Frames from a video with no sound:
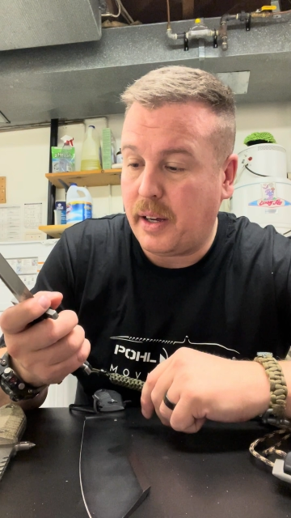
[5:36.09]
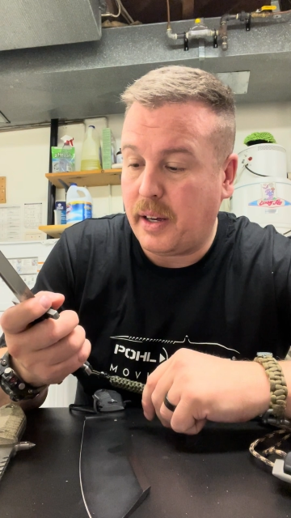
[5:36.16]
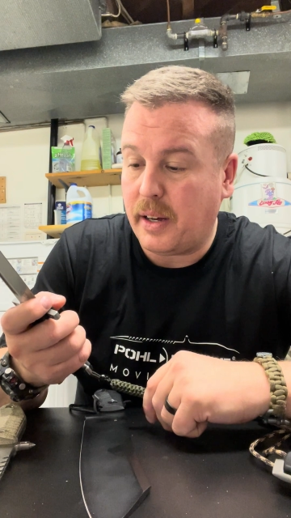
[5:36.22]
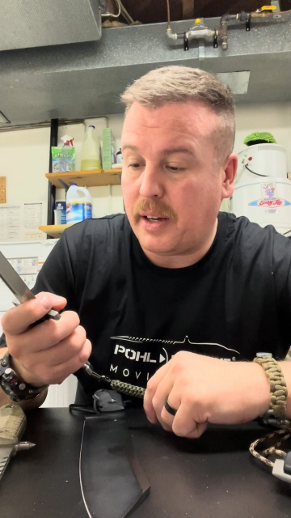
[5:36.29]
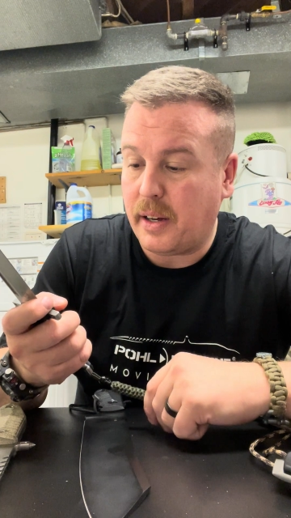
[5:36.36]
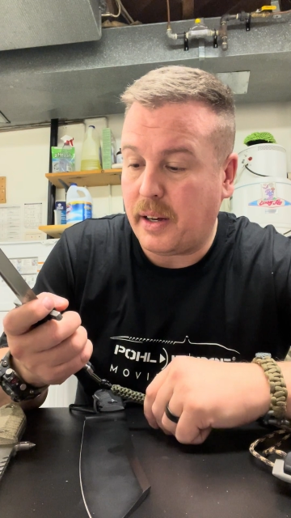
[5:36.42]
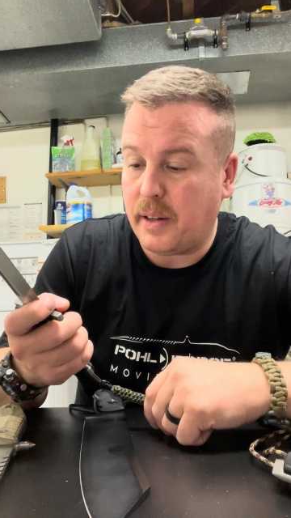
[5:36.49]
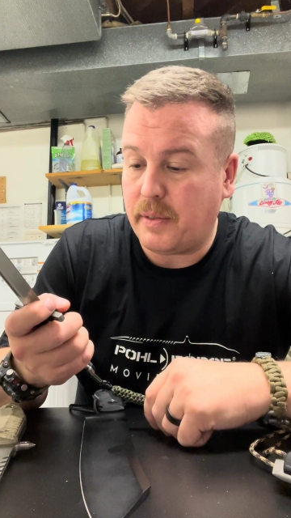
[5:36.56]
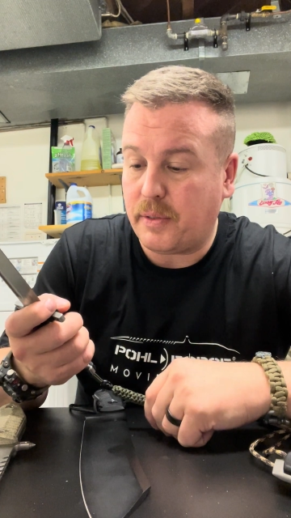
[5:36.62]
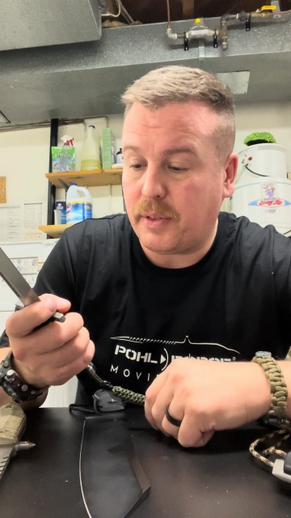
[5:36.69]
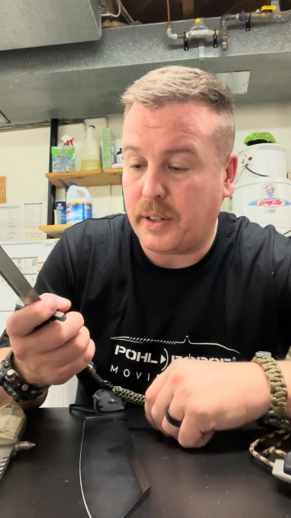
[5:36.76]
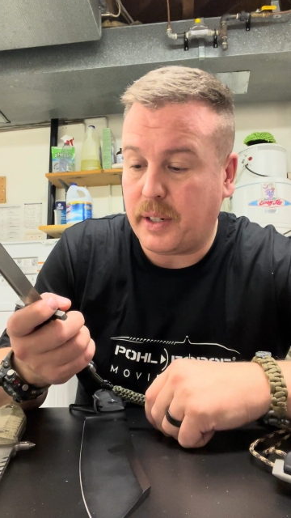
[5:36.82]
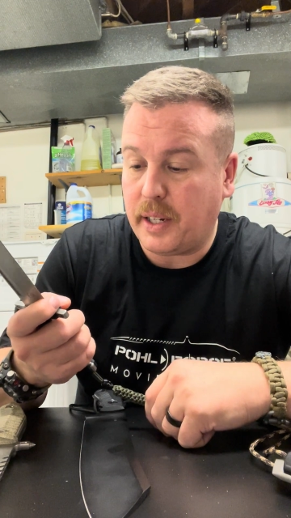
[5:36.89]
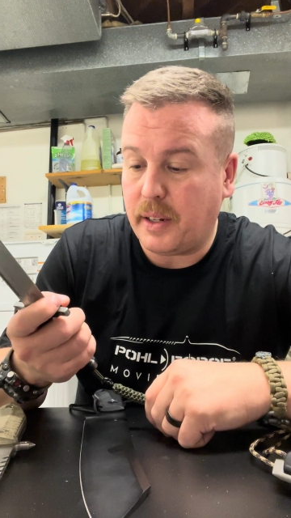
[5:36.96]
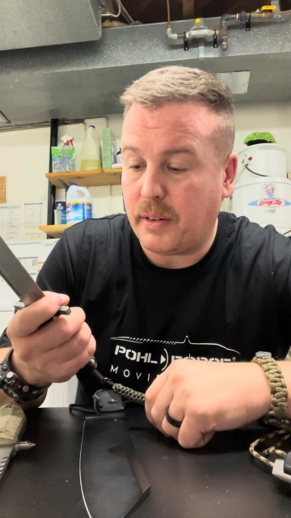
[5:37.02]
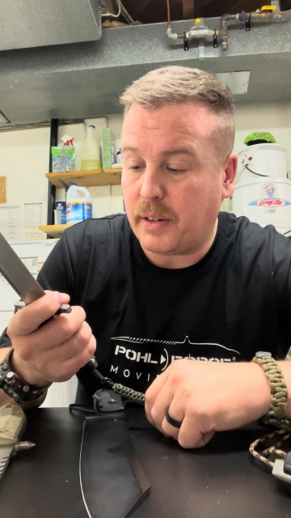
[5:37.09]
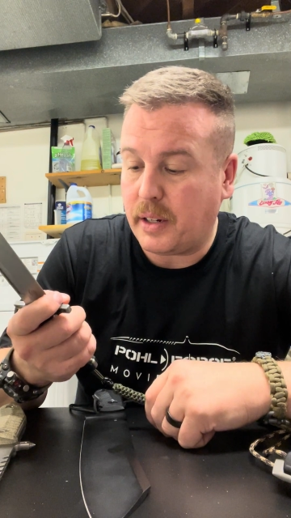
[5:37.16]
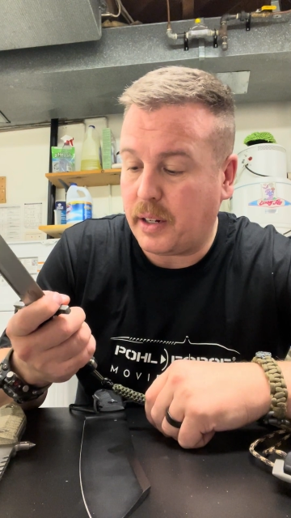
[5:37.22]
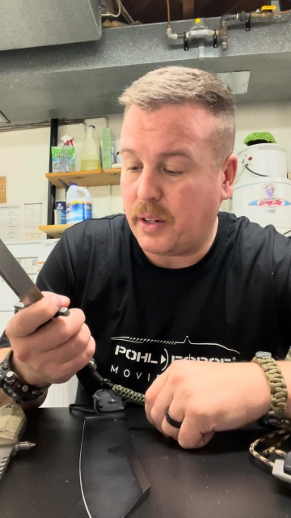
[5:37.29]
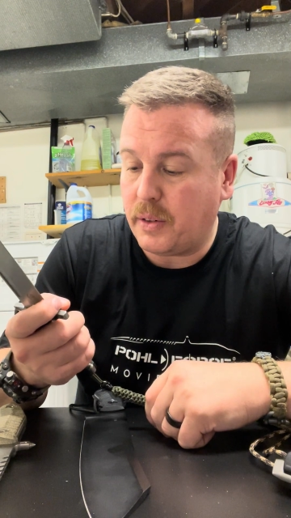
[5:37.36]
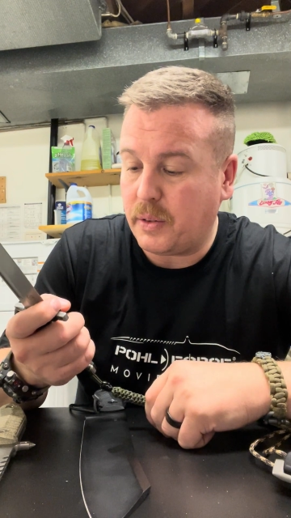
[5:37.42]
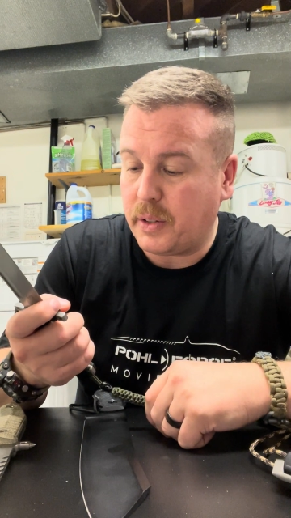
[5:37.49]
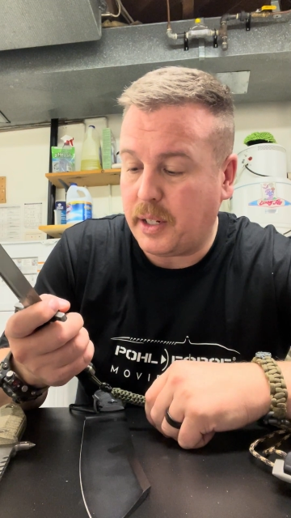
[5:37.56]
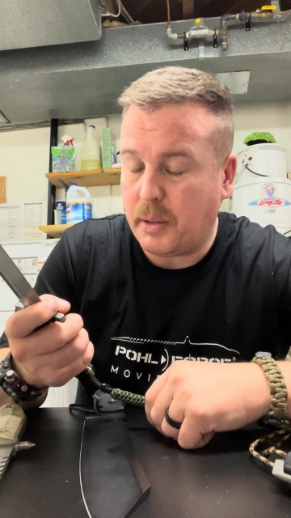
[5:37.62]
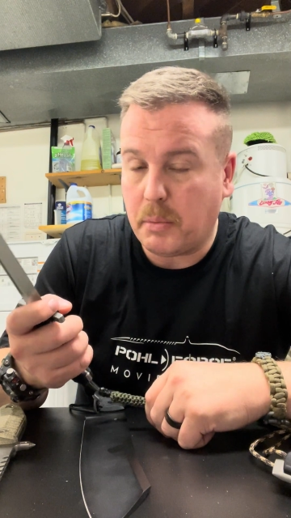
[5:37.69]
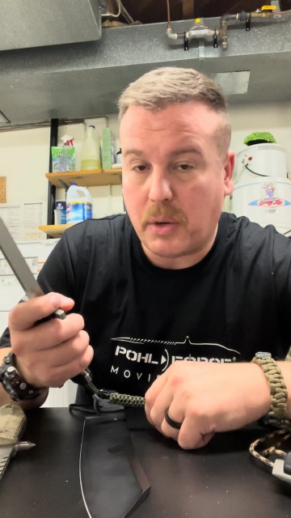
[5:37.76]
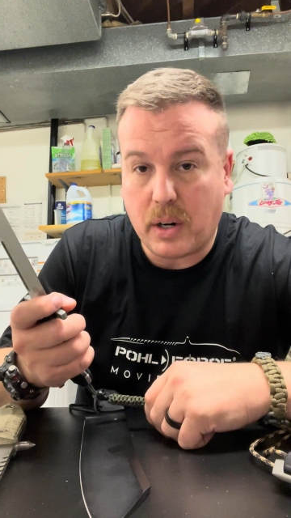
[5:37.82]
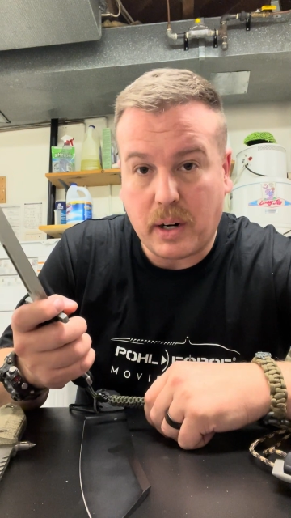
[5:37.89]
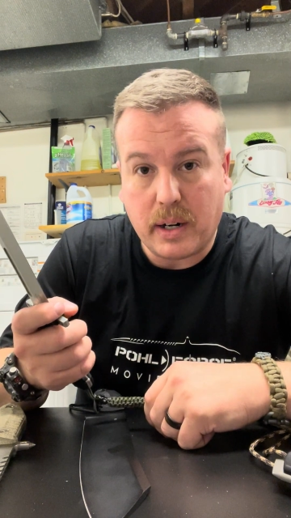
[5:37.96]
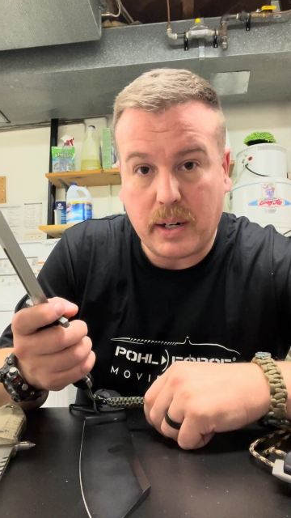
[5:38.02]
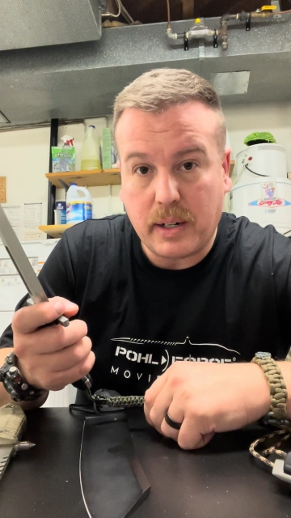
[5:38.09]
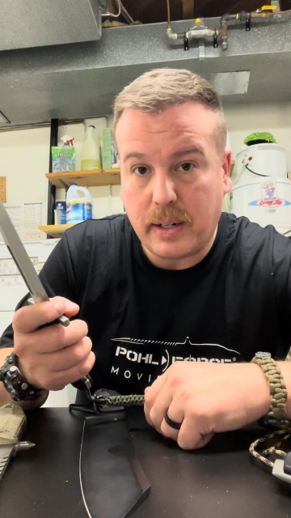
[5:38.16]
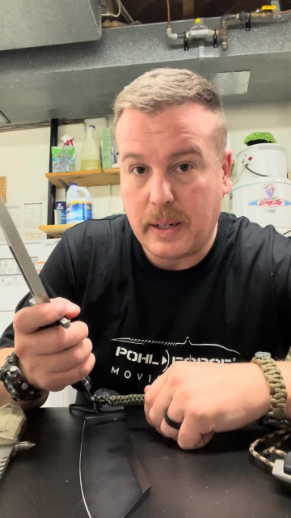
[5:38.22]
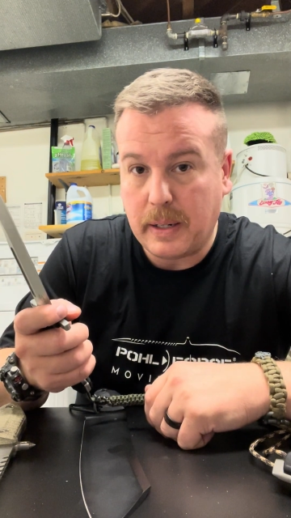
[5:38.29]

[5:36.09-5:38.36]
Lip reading: For Dietmar,